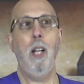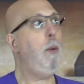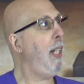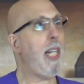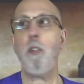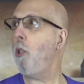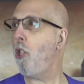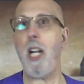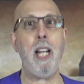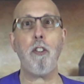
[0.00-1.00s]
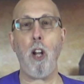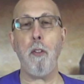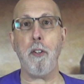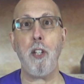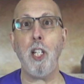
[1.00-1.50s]
Well, I guess we should ask all
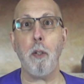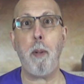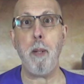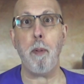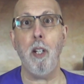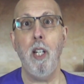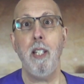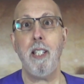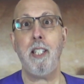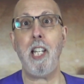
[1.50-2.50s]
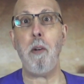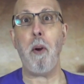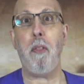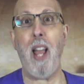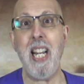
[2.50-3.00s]
the single people to see
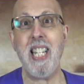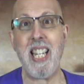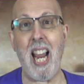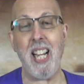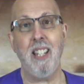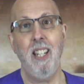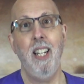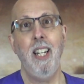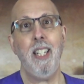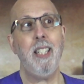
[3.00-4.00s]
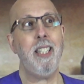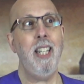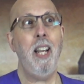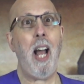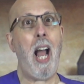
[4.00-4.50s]
what they say, because
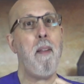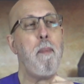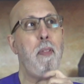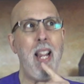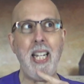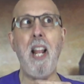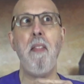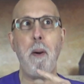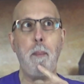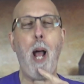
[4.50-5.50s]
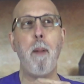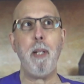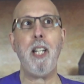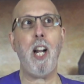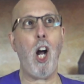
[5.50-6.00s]
I'm thinking they're probably
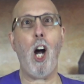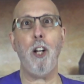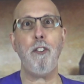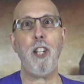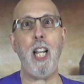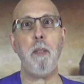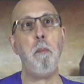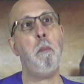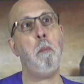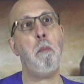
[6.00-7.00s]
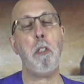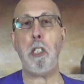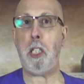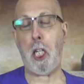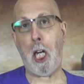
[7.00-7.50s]
going to all say, mm,
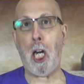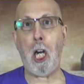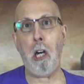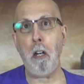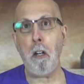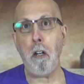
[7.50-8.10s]
yeah.